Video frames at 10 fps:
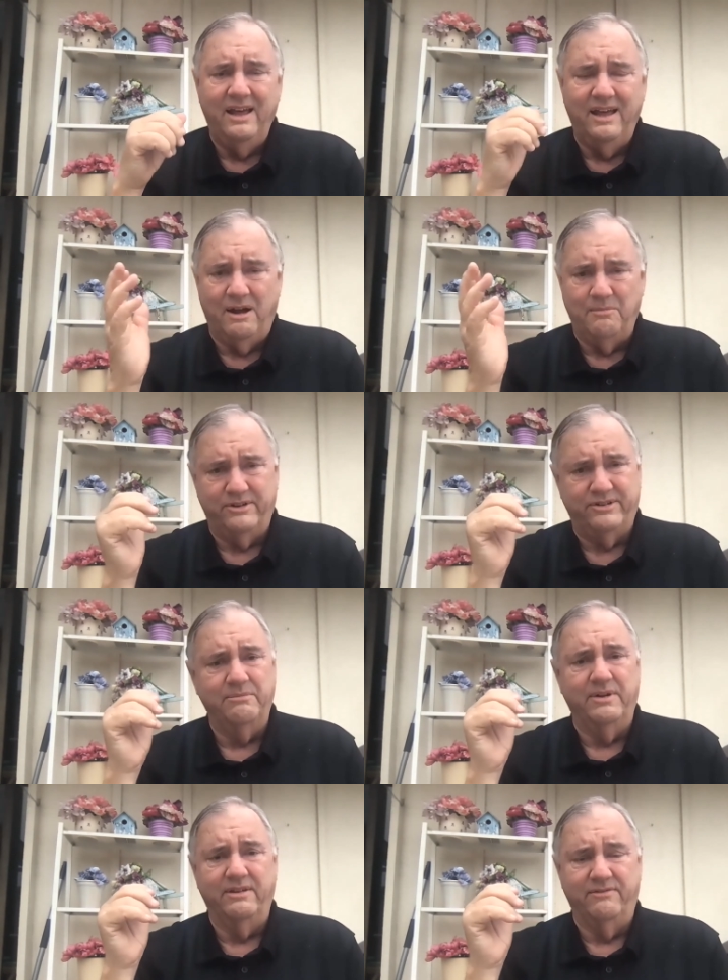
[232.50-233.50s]
It almost
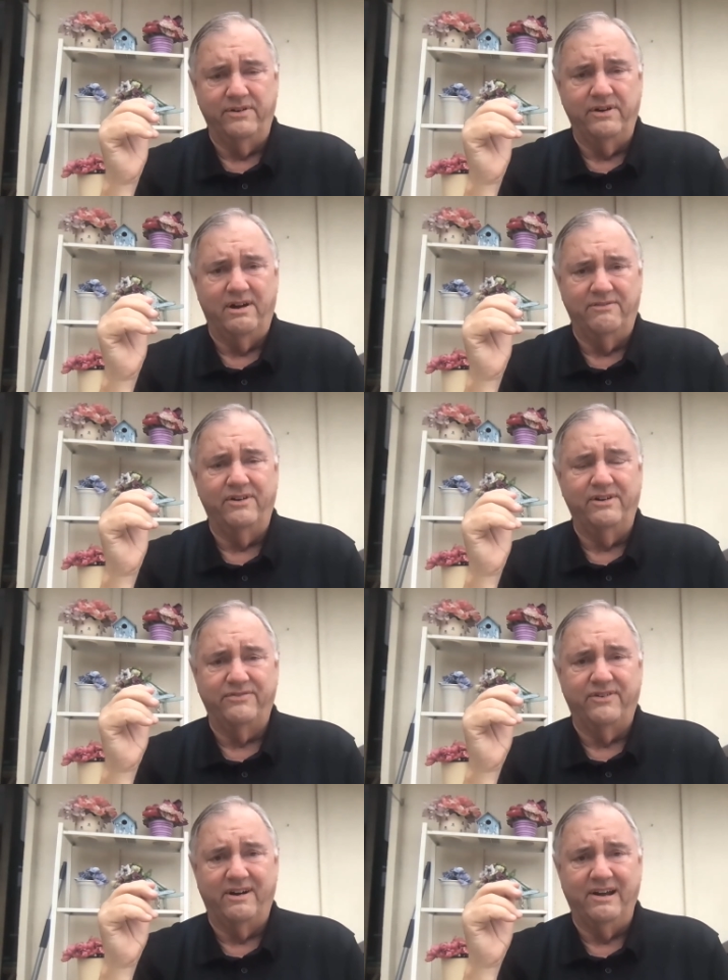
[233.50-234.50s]
should be the ver- our verse
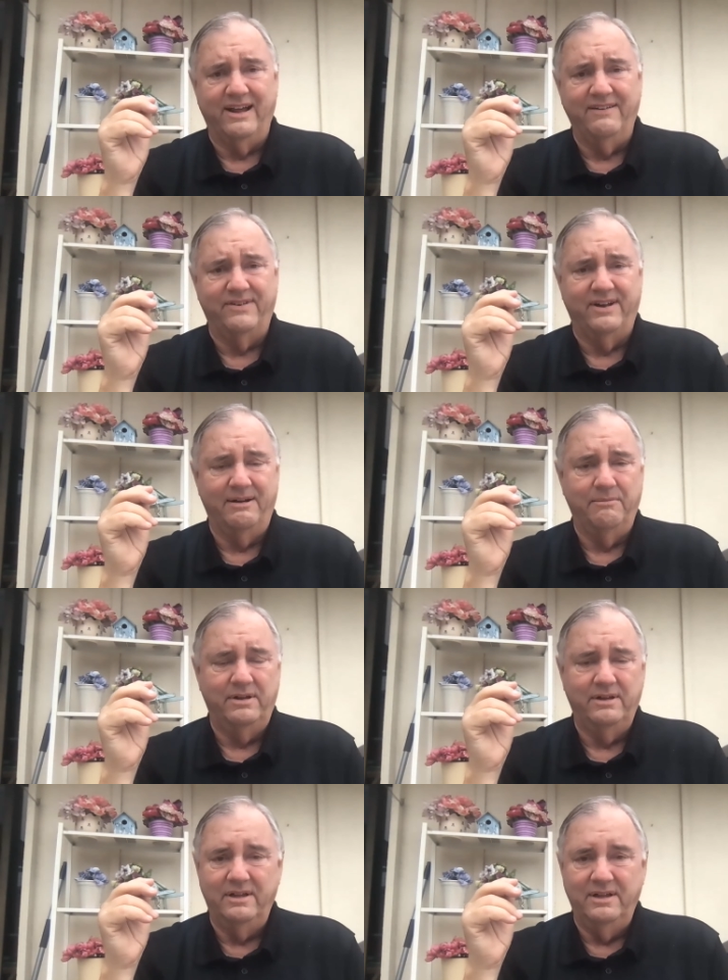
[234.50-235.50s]
for our lifetime.
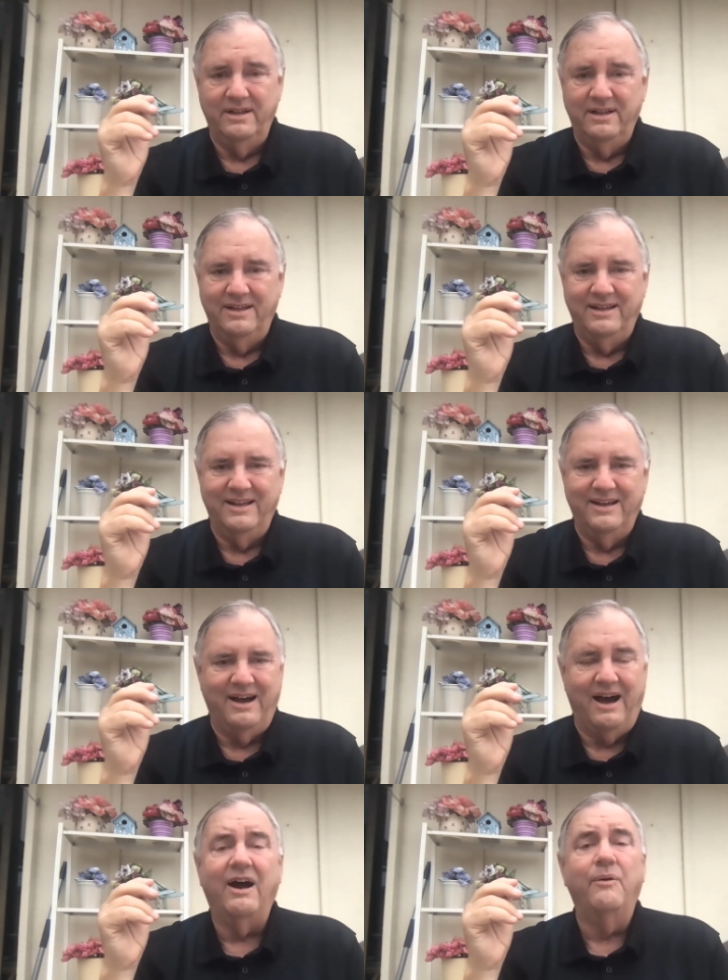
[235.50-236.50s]

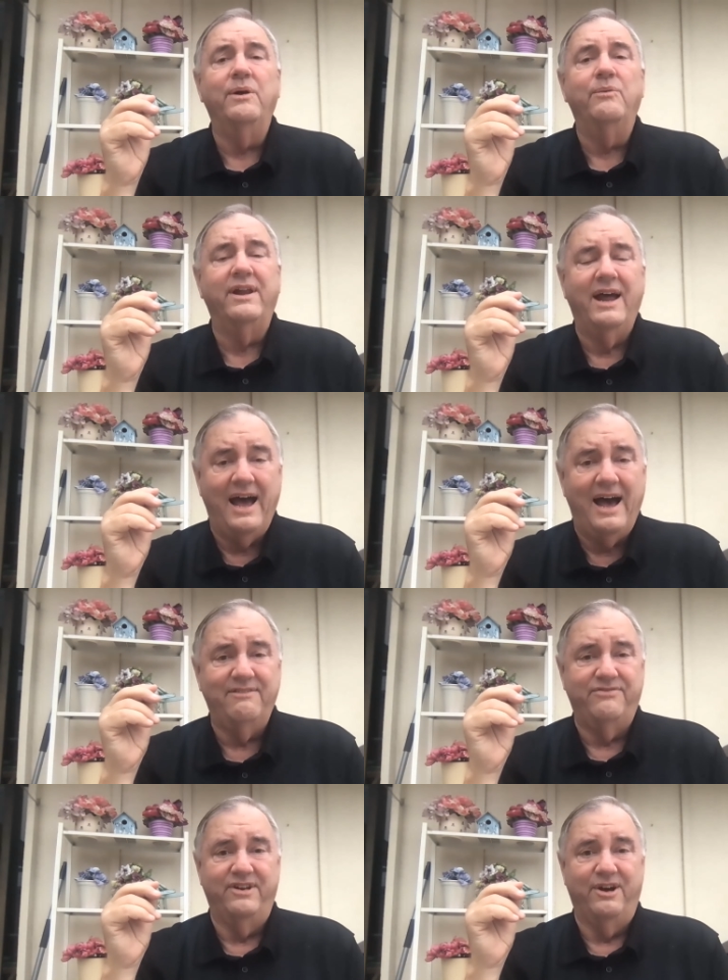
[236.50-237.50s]
I, we would
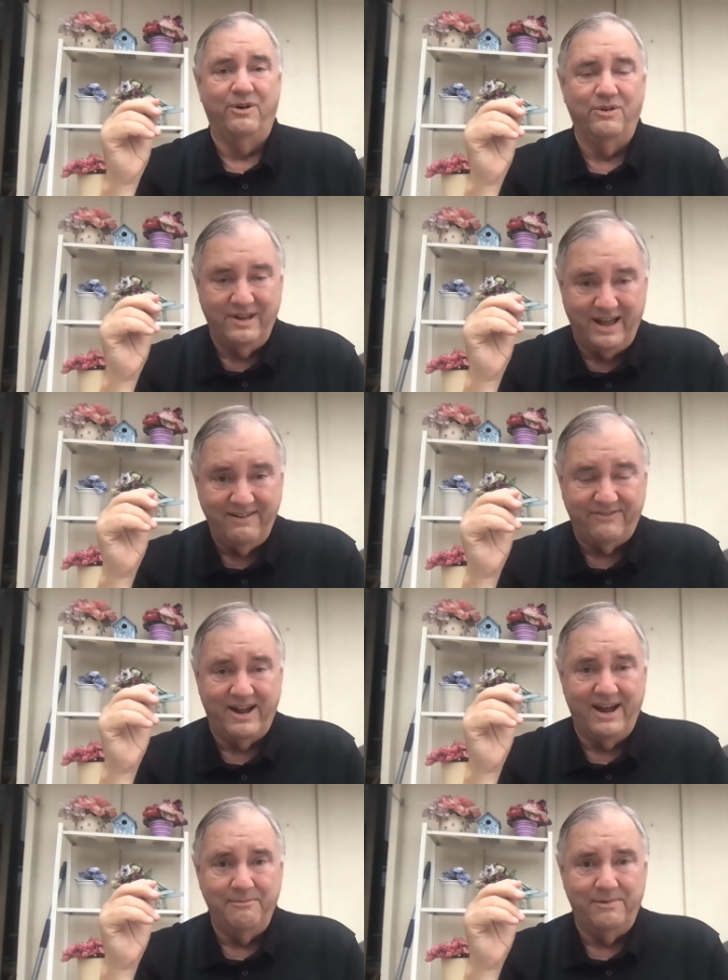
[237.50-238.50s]
have no
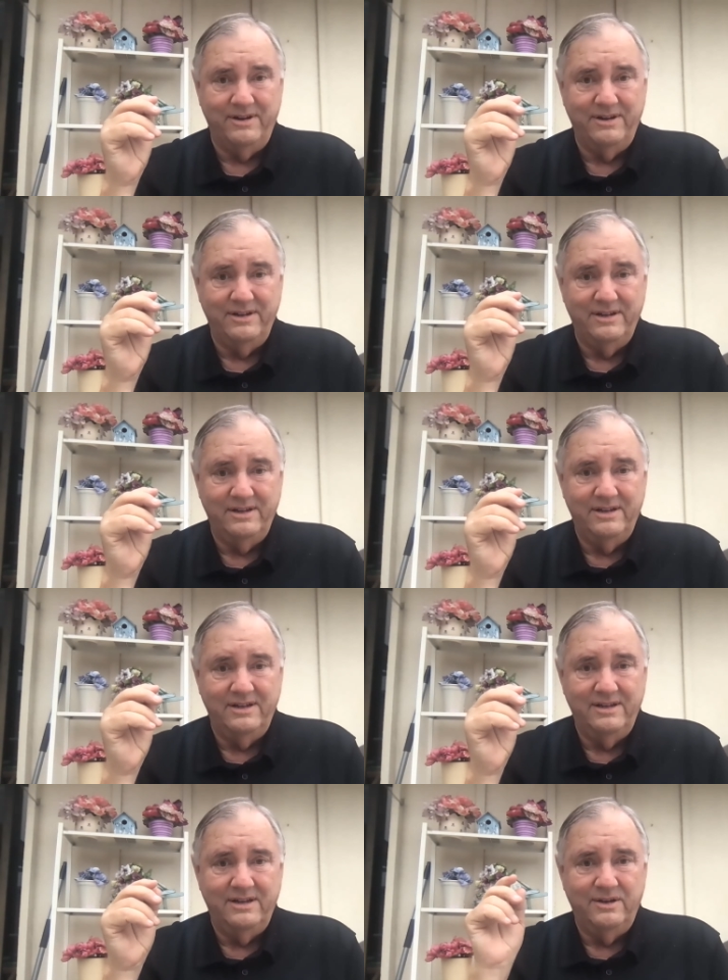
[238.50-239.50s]
lifetime
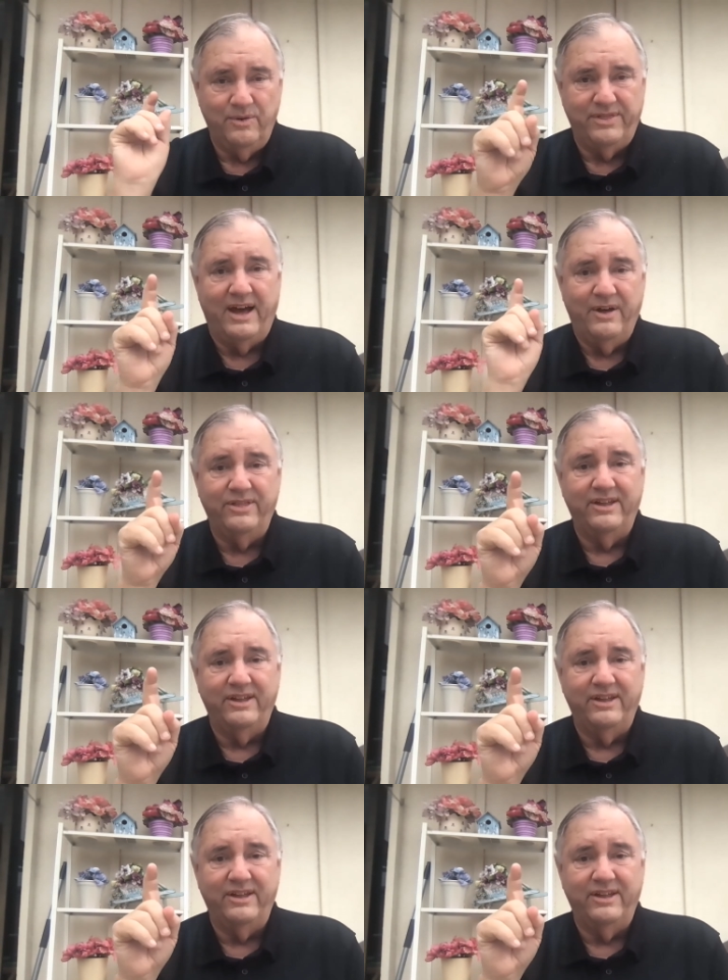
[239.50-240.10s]
without